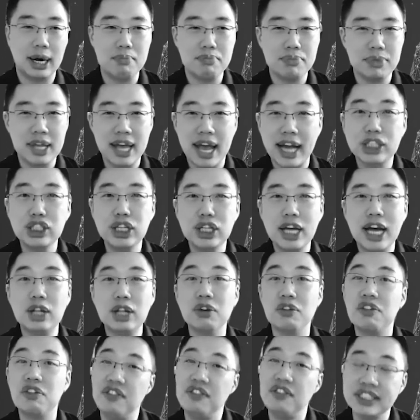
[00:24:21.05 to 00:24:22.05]
They actually had to
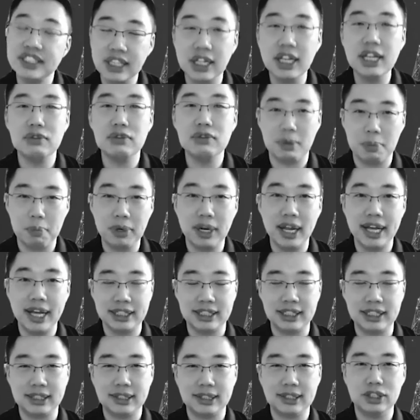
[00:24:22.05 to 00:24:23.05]
physically
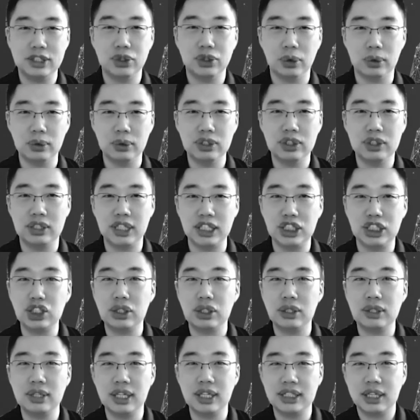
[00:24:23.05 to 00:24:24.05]
replace
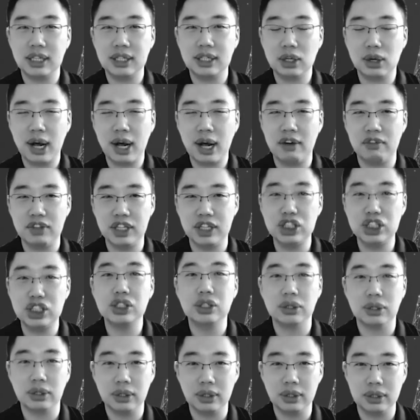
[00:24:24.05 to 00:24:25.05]
this kind of
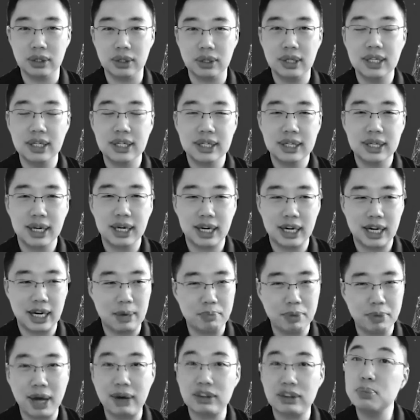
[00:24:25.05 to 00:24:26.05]
digital
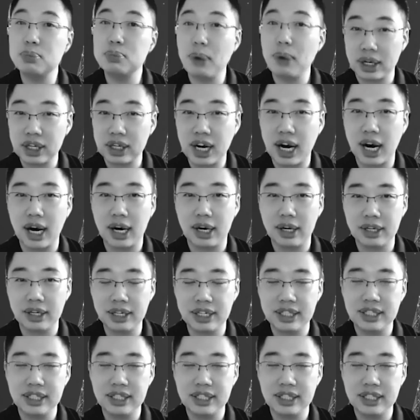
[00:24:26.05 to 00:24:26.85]
kind of smart card